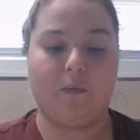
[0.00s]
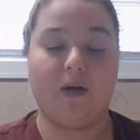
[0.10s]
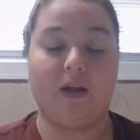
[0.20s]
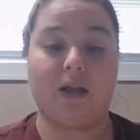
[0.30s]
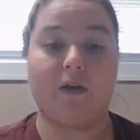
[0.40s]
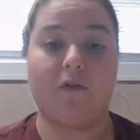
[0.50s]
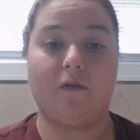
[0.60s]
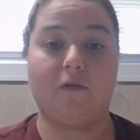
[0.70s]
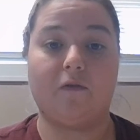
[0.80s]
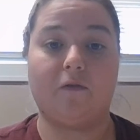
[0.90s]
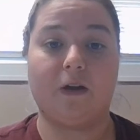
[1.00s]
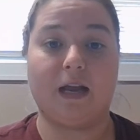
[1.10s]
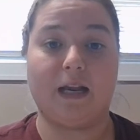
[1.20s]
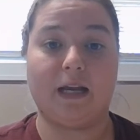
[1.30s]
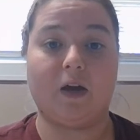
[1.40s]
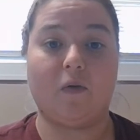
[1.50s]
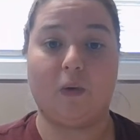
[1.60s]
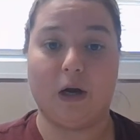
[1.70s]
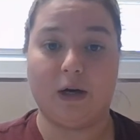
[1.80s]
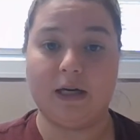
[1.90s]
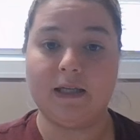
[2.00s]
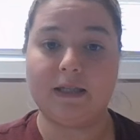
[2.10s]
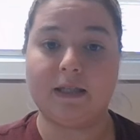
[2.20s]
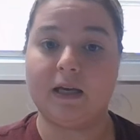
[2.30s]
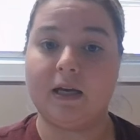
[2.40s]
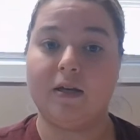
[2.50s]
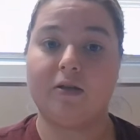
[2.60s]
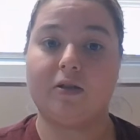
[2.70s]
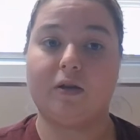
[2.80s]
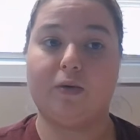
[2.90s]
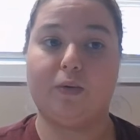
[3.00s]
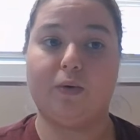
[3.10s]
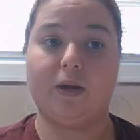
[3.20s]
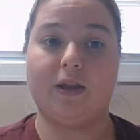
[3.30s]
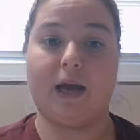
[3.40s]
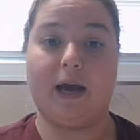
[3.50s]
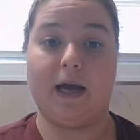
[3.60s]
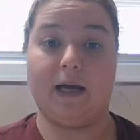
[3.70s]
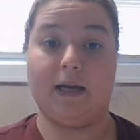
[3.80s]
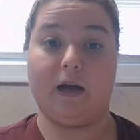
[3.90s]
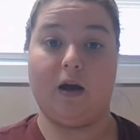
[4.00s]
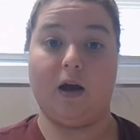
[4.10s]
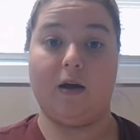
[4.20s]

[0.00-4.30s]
with phonetic awareness so that